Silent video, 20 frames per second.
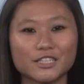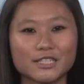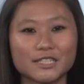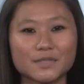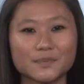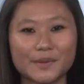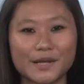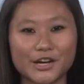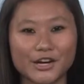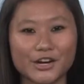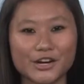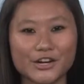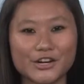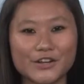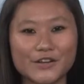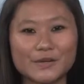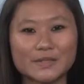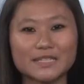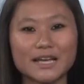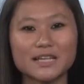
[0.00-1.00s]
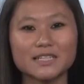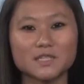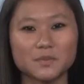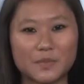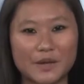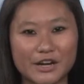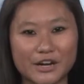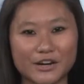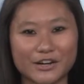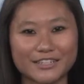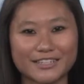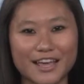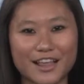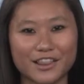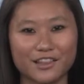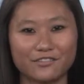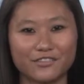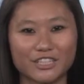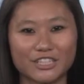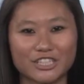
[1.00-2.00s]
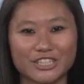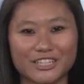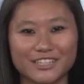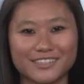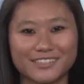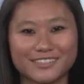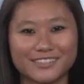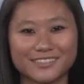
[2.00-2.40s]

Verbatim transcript: Spinnaker News on Spinnaker Television.